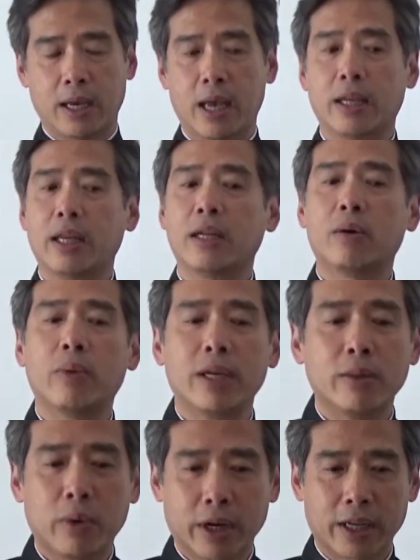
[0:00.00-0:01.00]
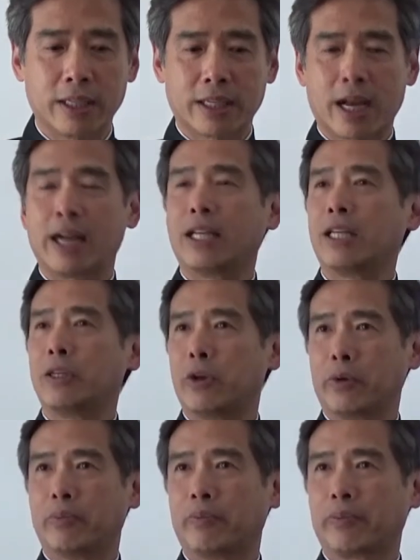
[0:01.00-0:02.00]
And in a way, the work is guiding
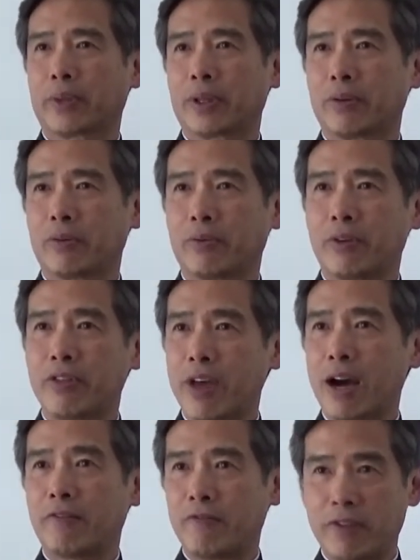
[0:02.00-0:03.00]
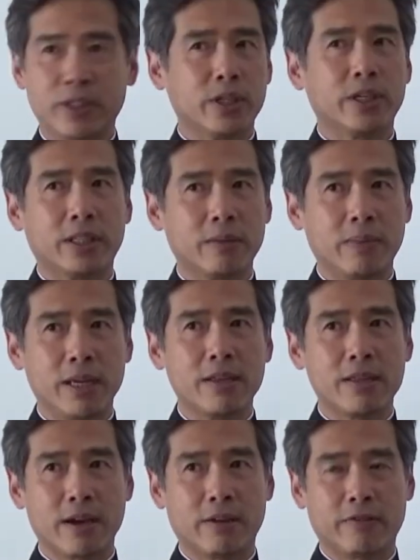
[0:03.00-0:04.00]
you without physically
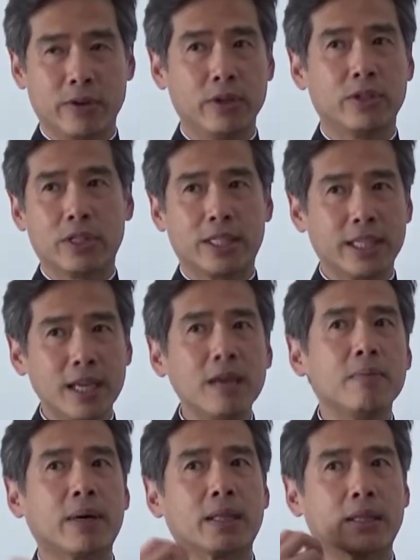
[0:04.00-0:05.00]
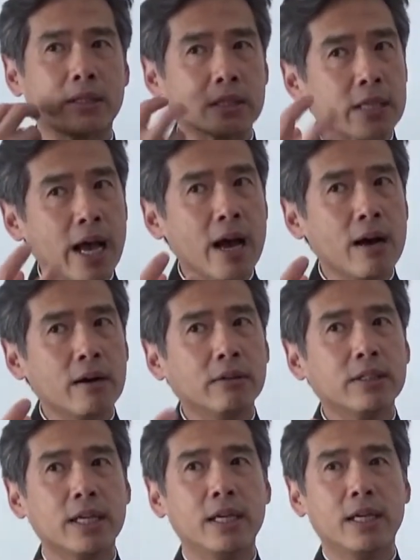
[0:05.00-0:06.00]
being there for you to see, but the
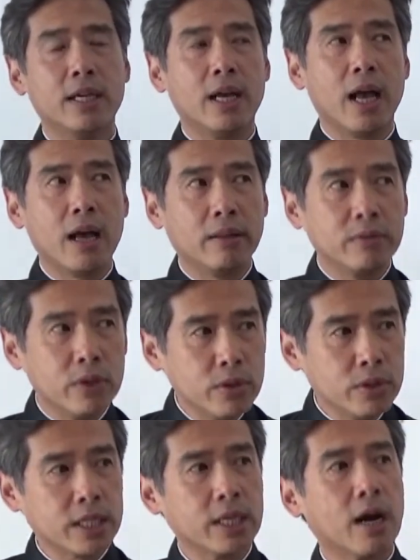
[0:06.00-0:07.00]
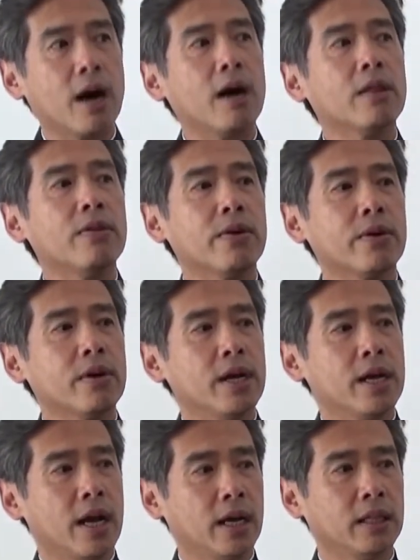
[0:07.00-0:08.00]
sound and using other
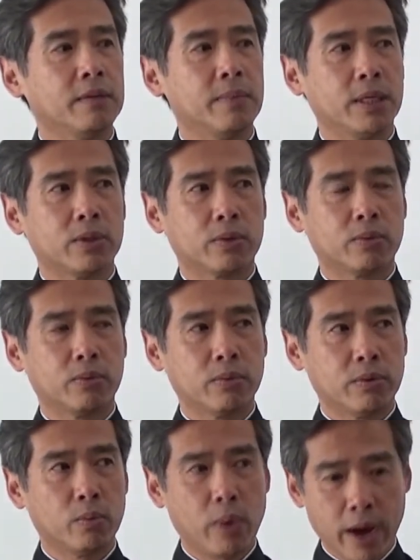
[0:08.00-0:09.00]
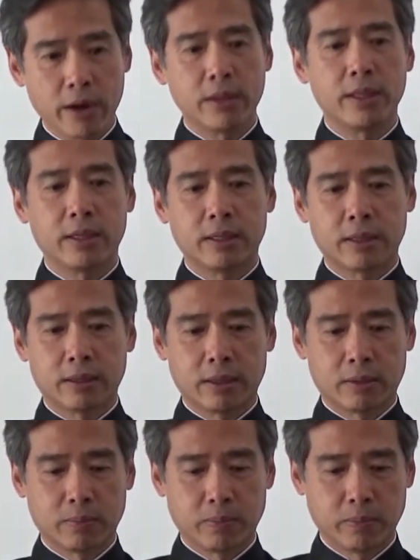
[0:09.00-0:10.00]
elements where the
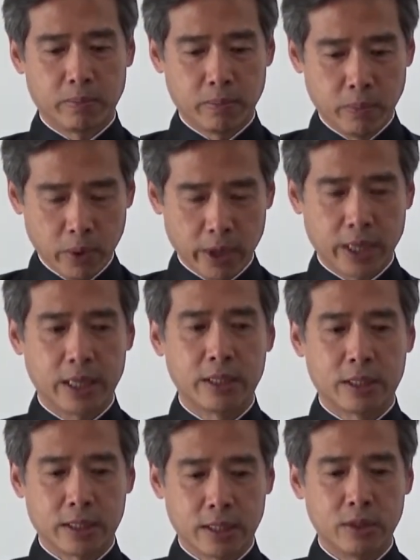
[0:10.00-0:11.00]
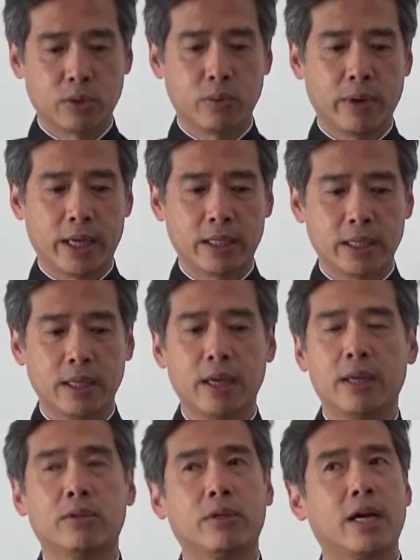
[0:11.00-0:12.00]
work is situated
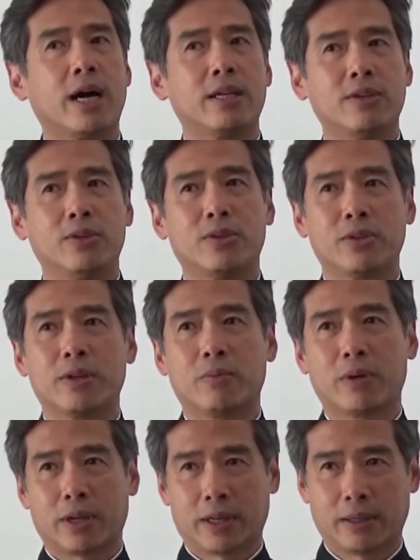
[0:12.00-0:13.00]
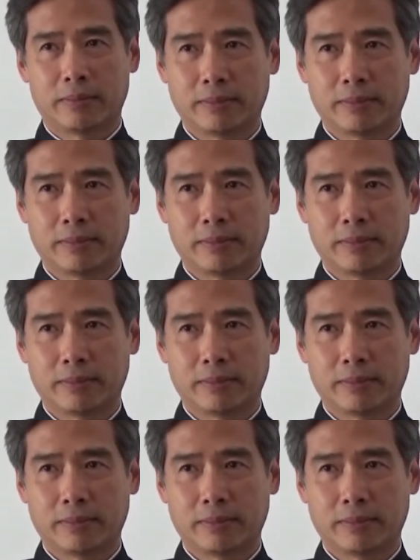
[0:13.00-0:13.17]
to guide you to the work.